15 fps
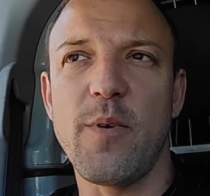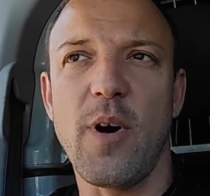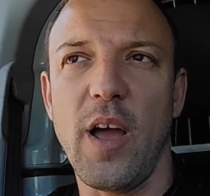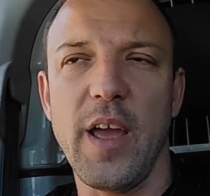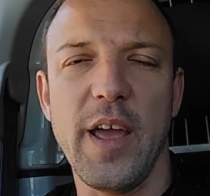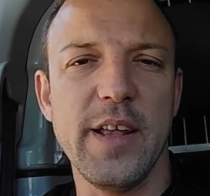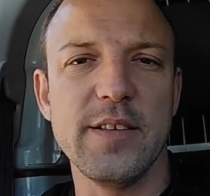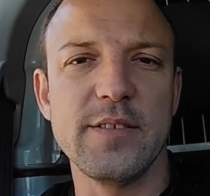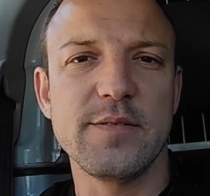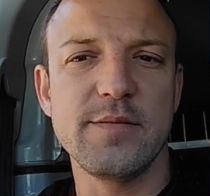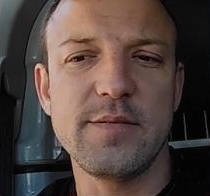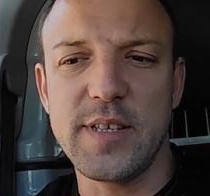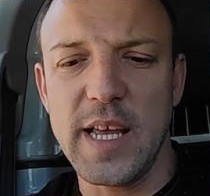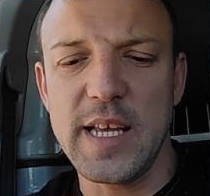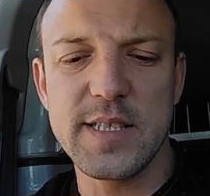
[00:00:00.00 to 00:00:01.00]
In
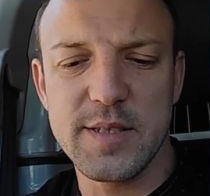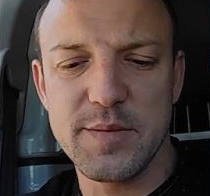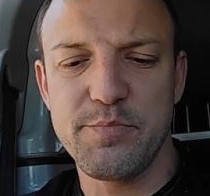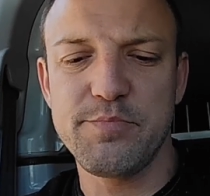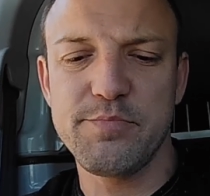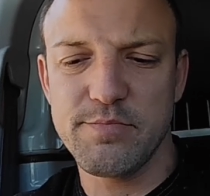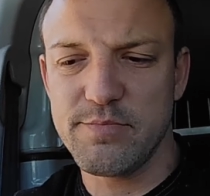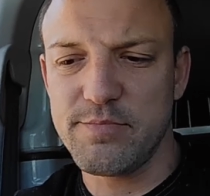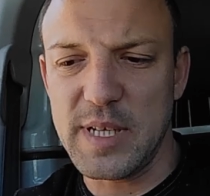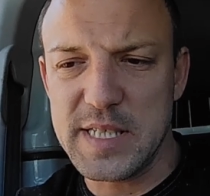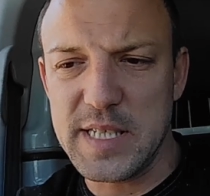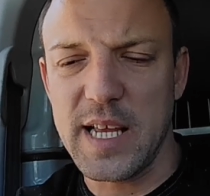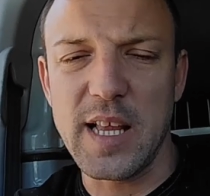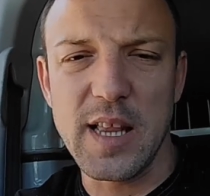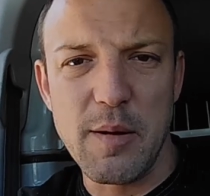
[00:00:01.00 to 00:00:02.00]
this
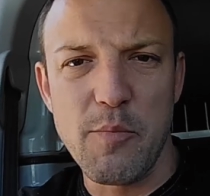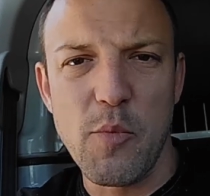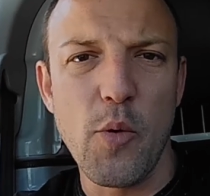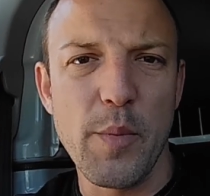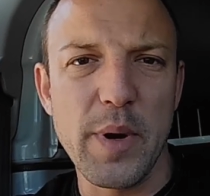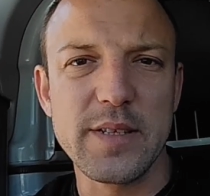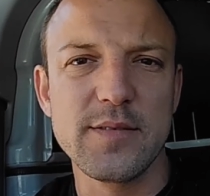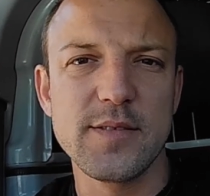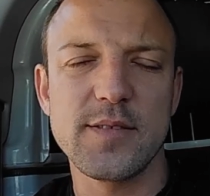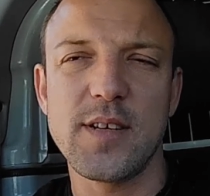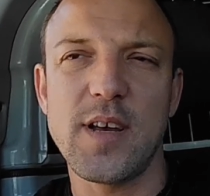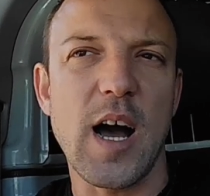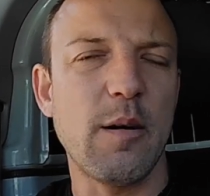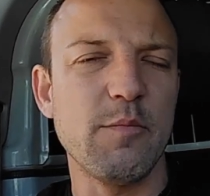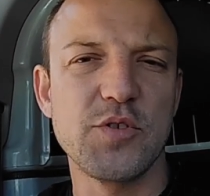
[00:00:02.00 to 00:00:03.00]
particular moment,
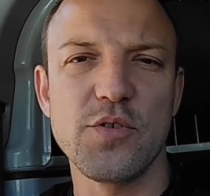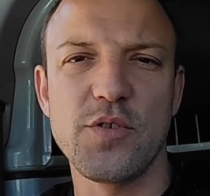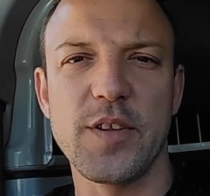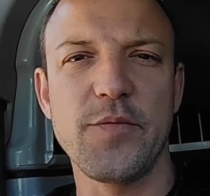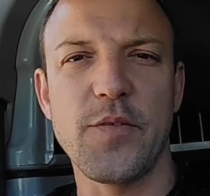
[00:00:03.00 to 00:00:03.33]
I'm doing it for